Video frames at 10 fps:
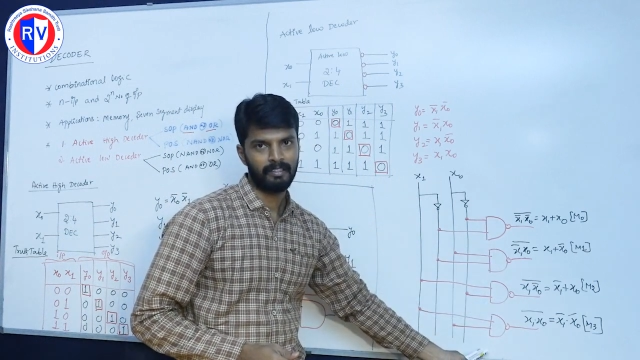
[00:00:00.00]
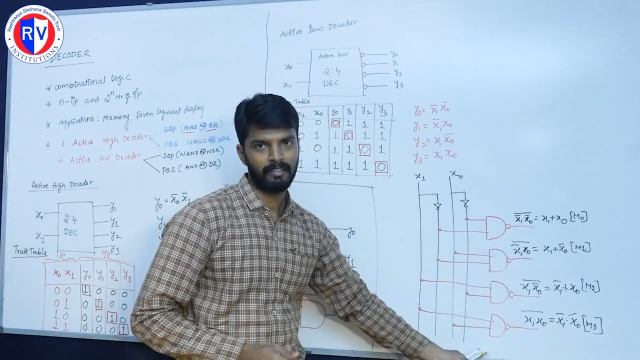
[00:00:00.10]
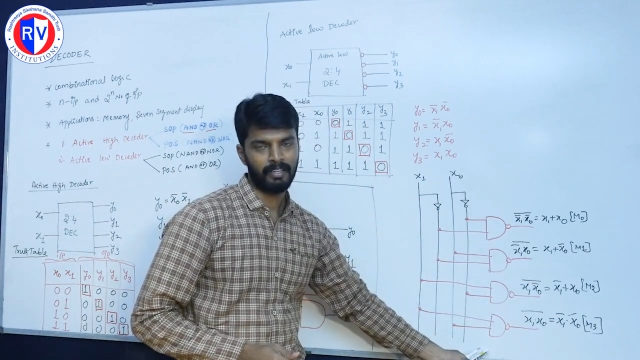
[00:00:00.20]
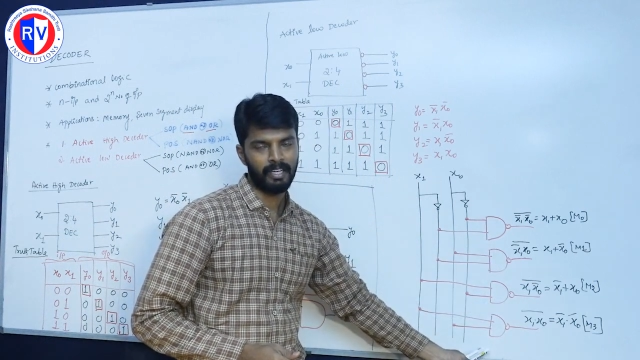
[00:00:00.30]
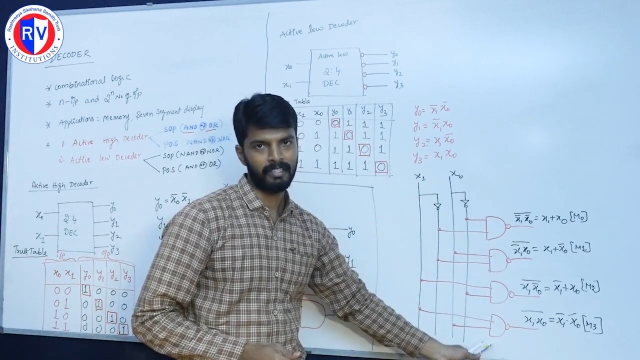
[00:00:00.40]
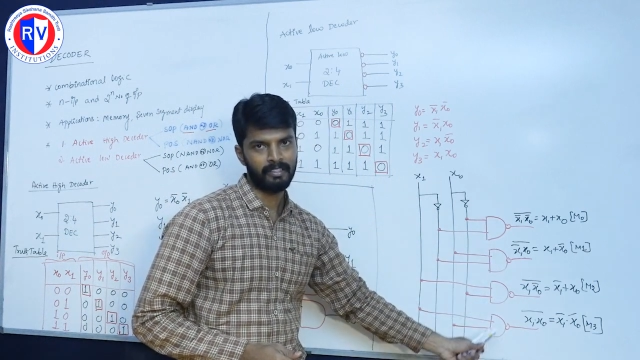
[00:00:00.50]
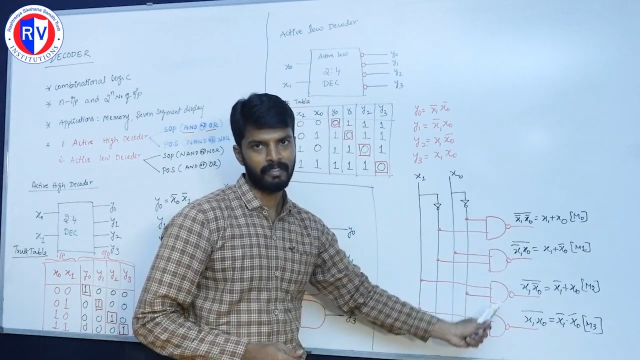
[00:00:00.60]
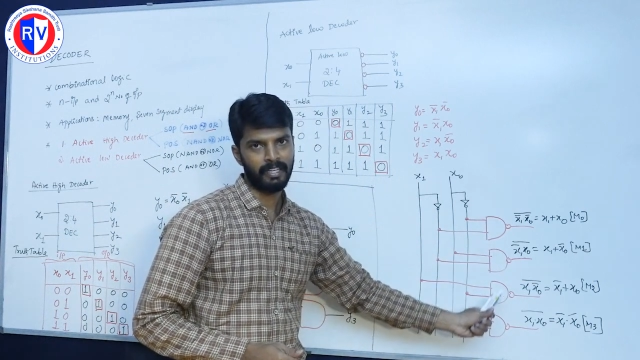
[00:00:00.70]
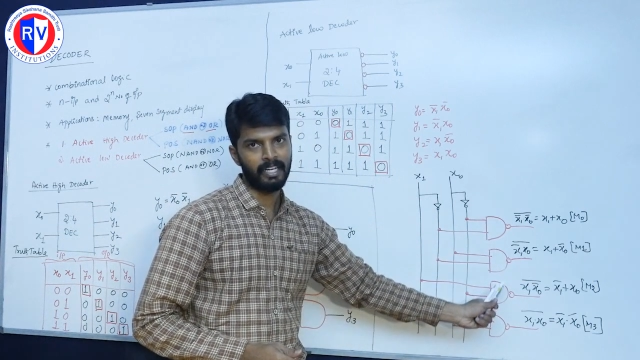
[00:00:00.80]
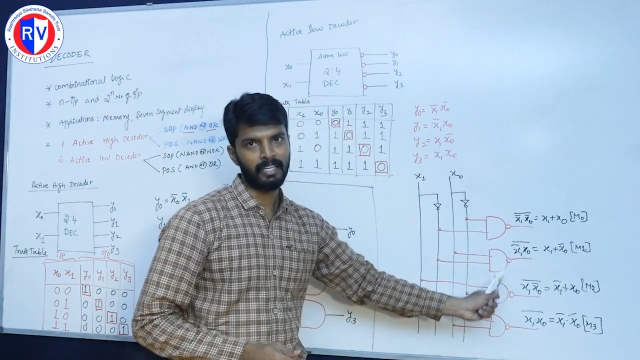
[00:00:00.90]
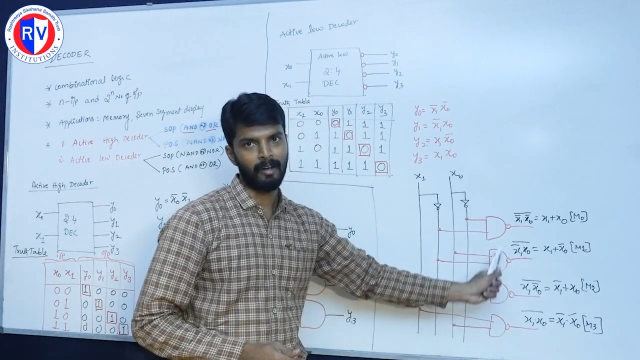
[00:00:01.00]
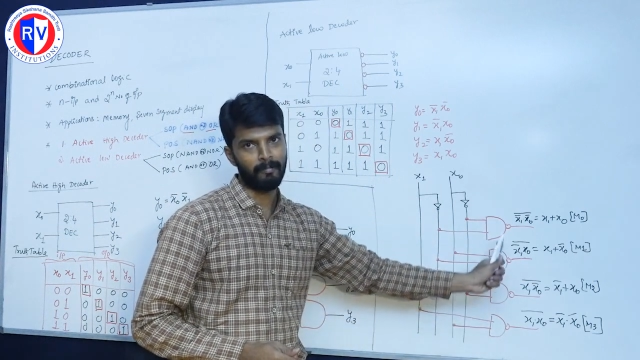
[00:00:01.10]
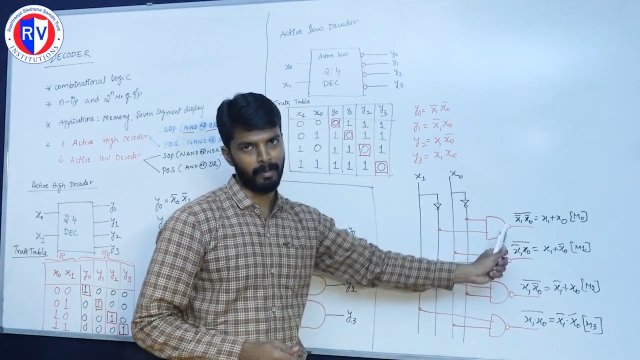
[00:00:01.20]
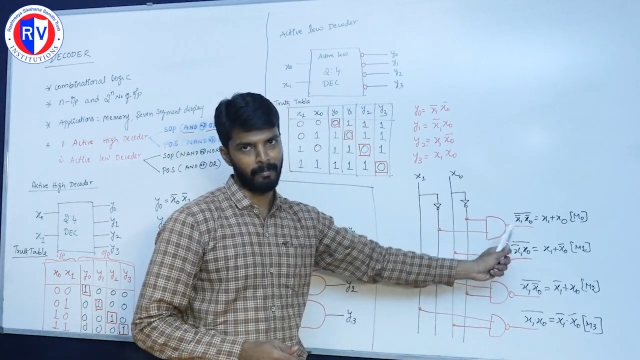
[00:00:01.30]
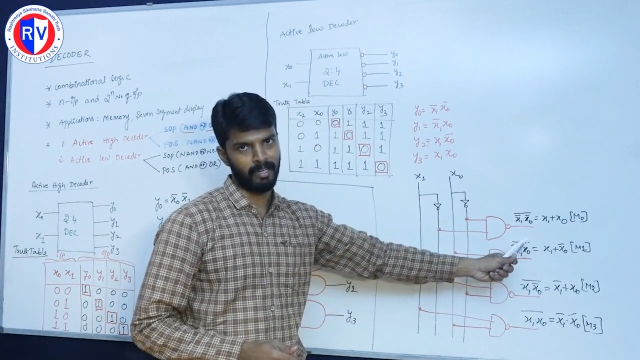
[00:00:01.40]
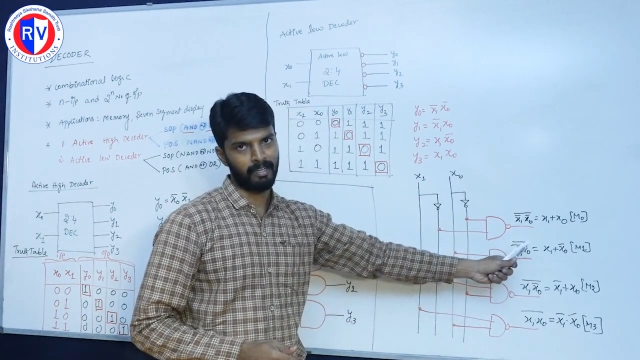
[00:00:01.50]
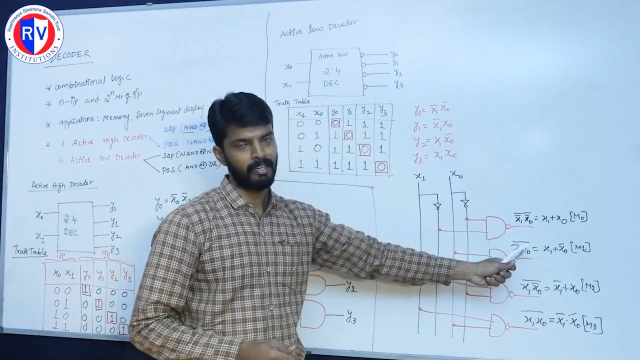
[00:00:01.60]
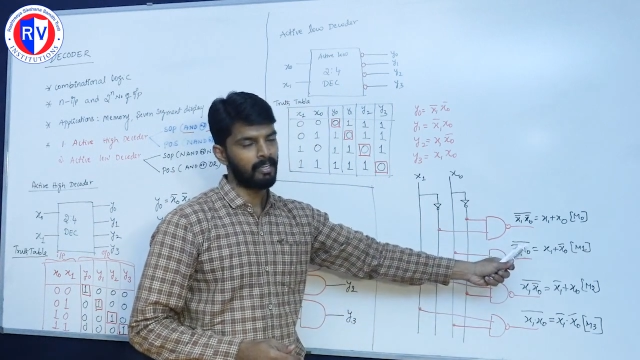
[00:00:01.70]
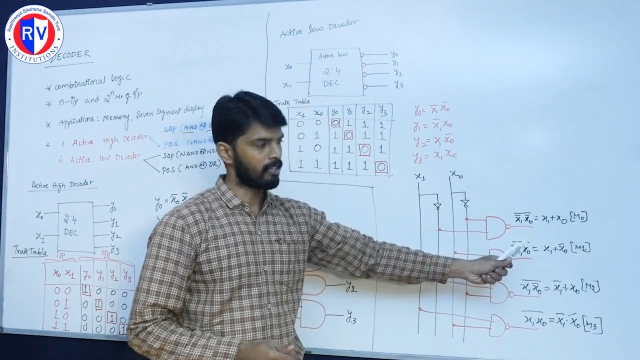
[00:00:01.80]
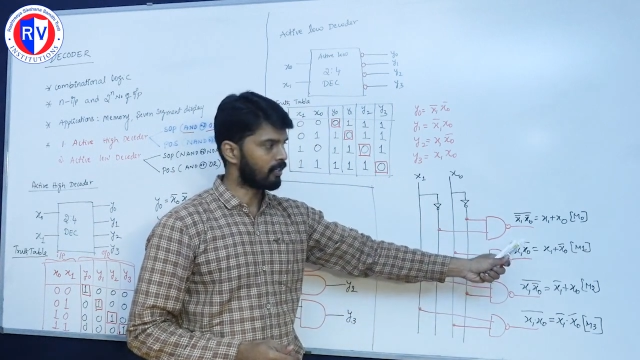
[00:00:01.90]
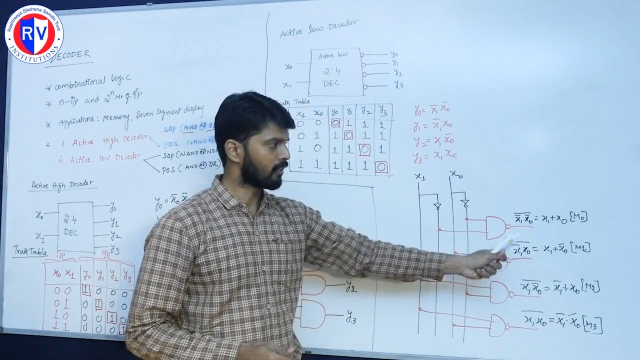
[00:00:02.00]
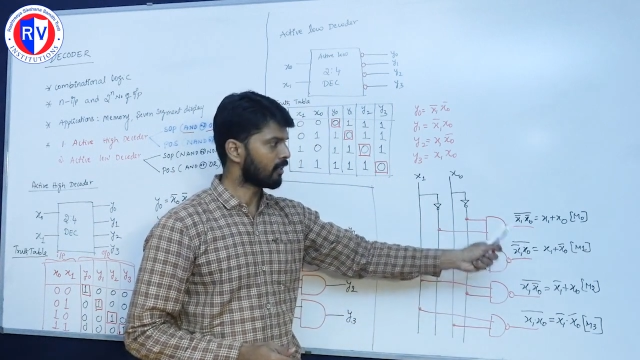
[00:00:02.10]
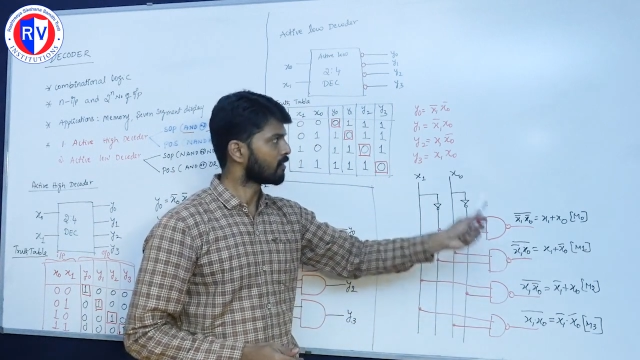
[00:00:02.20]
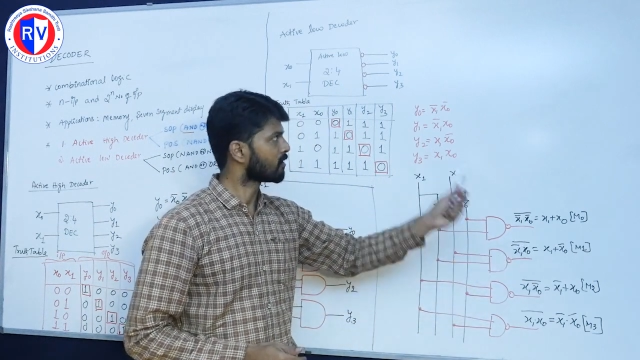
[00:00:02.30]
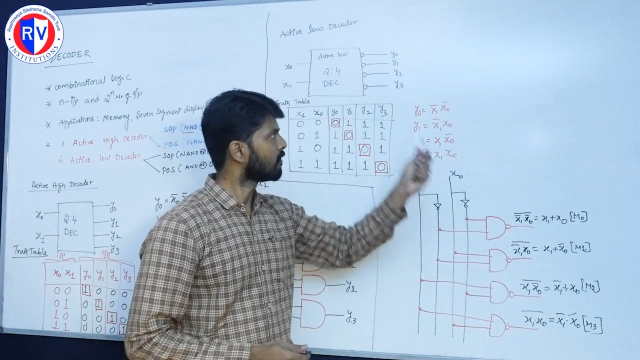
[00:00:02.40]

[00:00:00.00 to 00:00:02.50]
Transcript: Okay, this will get complement in case